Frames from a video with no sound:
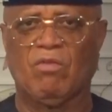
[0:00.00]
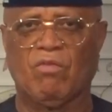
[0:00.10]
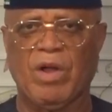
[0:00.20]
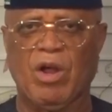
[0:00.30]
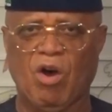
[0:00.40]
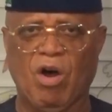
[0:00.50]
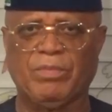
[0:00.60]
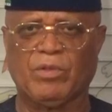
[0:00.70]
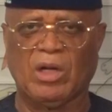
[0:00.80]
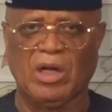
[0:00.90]
we
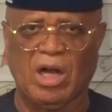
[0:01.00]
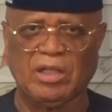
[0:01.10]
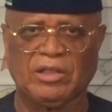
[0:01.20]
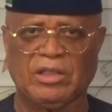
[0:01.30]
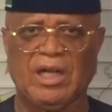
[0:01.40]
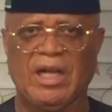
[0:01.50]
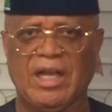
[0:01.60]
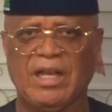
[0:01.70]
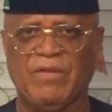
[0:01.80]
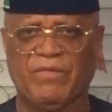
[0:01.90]
hope to launch
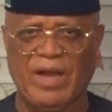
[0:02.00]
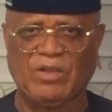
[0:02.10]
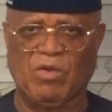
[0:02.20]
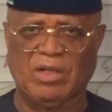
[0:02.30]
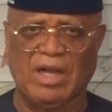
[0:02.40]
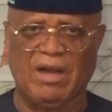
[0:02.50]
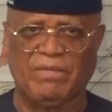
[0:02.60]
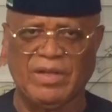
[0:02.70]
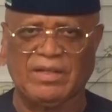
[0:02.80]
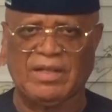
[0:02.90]
in the first quarter
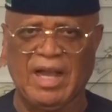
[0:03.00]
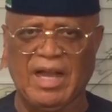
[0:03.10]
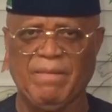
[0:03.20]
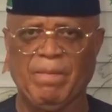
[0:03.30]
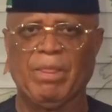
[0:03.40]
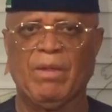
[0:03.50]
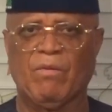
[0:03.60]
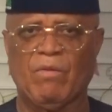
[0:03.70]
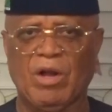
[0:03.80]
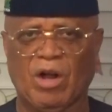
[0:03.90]
of this year,
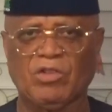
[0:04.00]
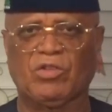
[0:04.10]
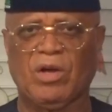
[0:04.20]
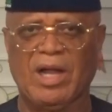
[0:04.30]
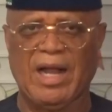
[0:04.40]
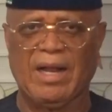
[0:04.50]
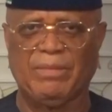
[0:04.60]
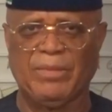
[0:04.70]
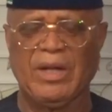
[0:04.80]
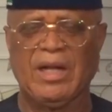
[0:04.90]
will also
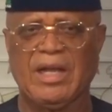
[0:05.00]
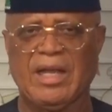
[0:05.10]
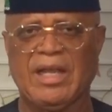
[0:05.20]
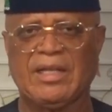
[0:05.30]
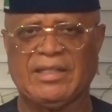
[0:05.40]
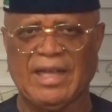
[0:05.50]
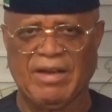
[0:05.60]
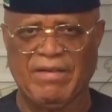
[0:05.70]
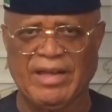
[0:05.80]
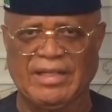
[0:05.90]
help in
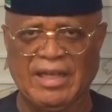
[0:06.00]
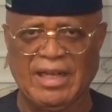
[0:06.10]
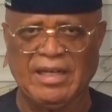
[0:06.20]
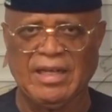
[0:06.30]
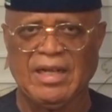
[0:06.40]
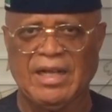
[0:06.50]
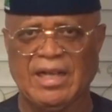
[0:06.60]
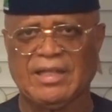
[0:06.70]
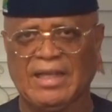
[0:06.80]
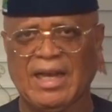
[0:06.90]
generating
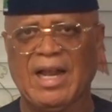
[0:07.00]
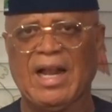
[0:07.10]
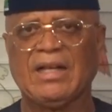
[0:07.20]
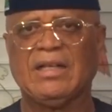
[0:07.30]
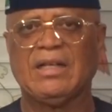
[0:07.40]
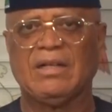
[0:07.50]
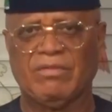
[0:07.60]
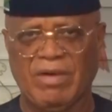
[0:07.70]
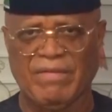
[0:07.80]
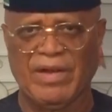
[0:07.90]
internal
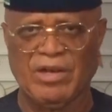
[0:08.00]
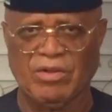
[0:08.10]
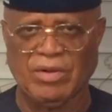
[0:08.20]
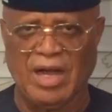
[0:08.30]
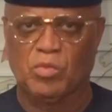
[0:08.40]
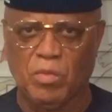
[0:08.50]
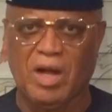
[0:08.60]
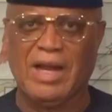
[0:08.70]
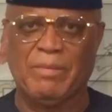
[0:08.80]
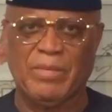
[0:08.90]
revenue.
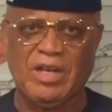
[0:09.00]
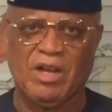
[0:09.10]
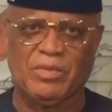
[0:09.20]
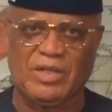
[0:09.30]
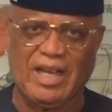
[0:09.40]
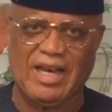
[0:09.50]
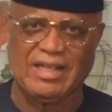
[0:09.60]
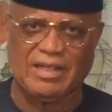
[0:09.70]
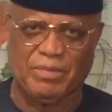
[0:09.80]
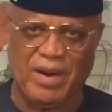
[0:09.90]
Small and
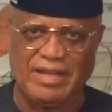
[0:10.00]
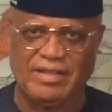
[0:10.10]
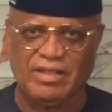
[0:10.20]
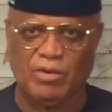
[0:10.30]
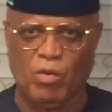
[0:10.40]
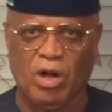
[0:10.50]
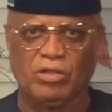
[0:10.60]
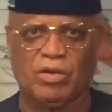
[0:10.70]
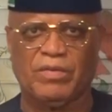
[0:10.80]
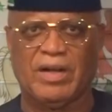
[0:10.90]
medium-scale enterprises the
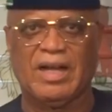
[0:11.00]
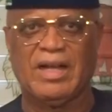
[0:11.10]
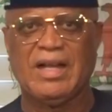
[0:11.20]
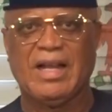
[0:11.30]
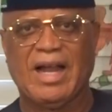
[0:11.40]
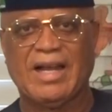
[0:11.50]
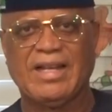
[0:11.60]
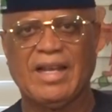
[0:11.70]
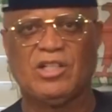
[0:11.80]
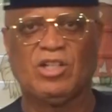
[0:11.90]
world over are
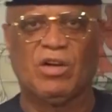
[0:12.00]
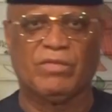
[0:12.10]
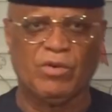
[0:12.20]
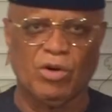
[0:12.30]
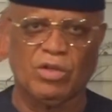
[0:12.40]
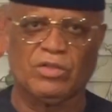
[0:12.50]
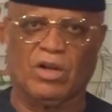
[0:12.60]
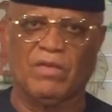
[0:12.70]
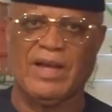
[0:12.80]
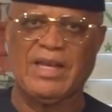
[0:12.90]
the engine of
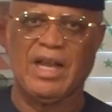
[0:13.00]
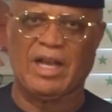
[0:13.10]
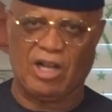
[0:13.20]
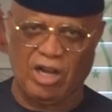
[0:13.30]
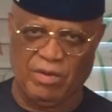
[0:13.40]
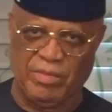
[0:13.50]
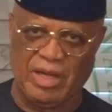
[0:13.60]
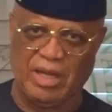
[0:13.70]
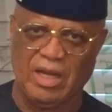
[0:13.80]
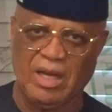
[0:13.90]
growth in any economy.